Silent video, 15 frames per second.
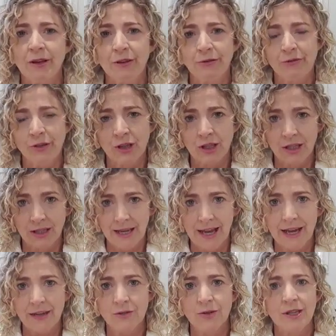if you can
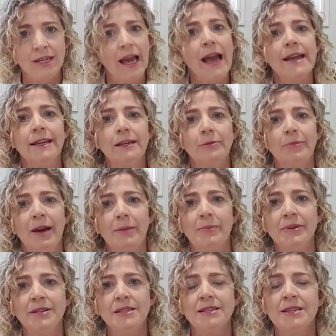handle the cayenne
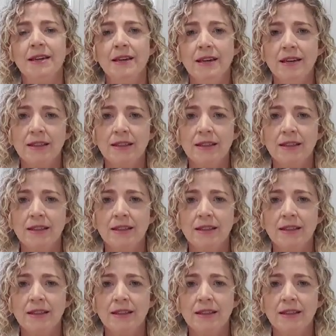peppers,